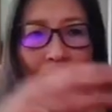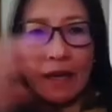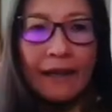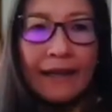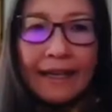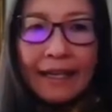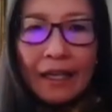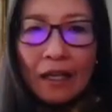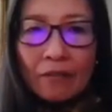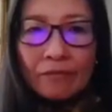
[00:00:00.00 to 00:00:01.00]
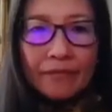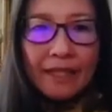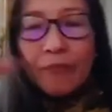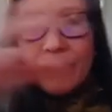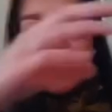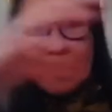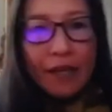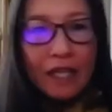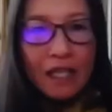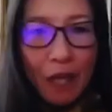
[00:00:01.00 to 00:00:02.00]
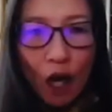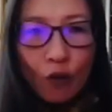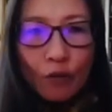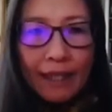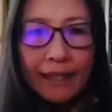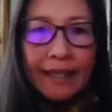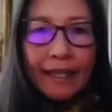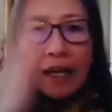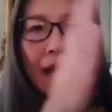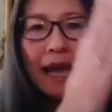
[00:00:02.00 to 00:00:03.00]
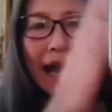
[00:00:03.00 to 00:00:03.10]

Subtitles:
linear, something that's going to be wholly linear at